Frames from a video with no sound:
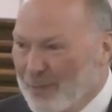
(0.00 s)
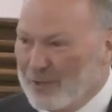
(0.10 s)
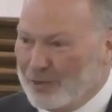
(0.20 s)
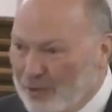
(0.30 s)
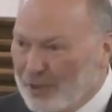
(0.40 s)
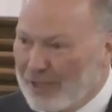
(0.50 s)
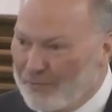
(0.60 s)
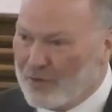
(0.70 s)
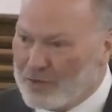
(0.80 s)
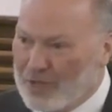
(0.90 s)
but you're looking
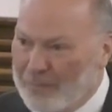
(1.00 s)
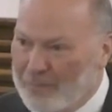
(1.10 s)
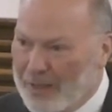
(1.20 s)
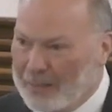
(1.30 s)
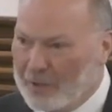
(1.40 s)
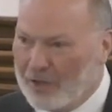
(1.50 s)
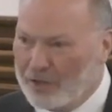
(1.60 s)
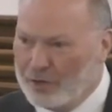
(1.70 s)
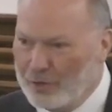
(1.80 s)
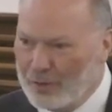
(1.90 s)
for something
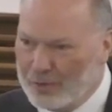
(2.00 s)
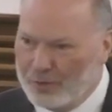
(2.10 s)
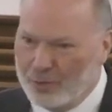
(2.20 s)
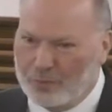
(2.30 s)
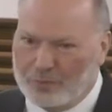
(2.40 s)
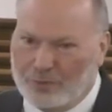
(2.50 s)
because you, you,